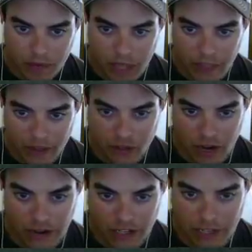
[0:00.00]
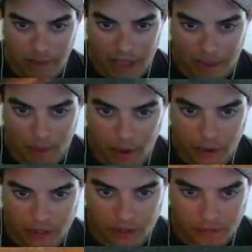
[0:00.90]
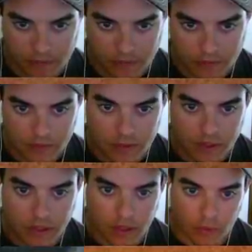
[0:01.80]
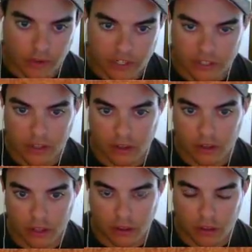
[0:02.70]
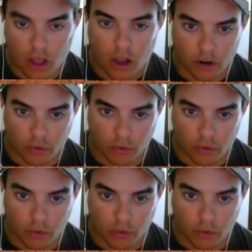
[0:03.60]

and then trying to get back post, which is the longer